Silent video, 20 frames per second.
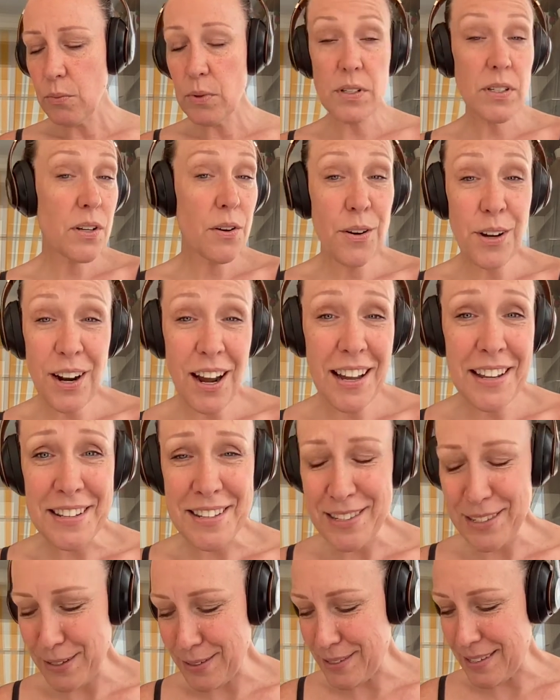What's going
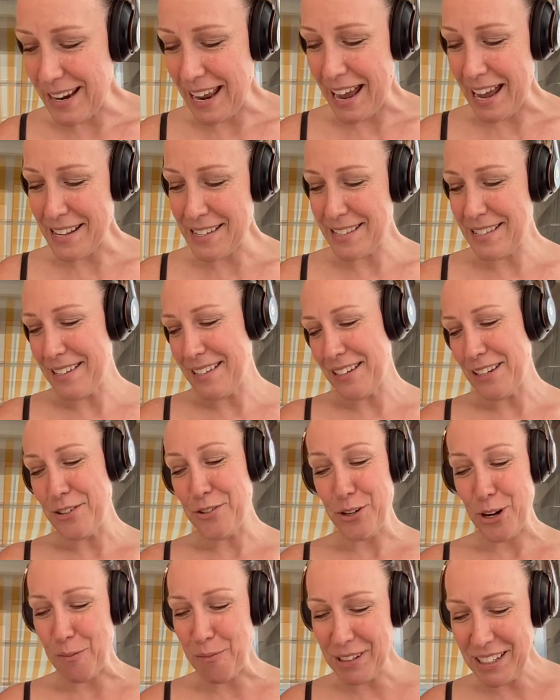on? Susan asked.
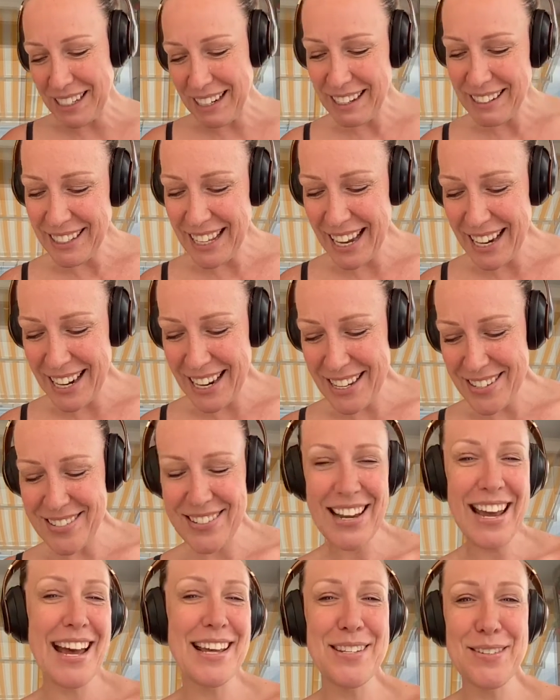You trouble again, lady?
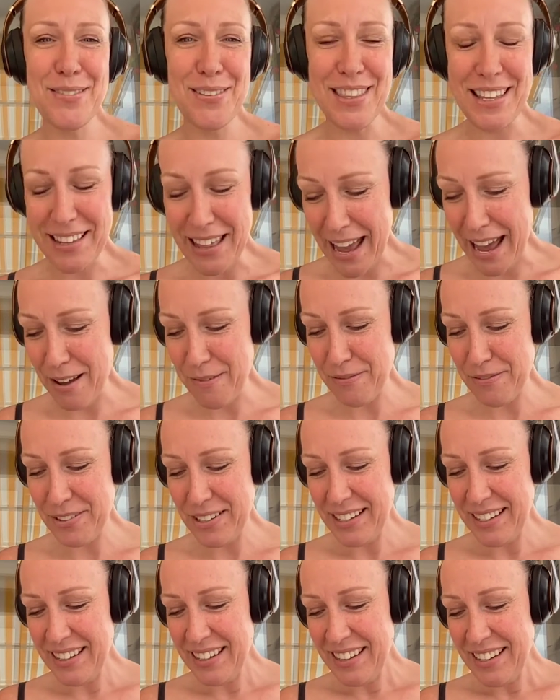She asked with a laugh.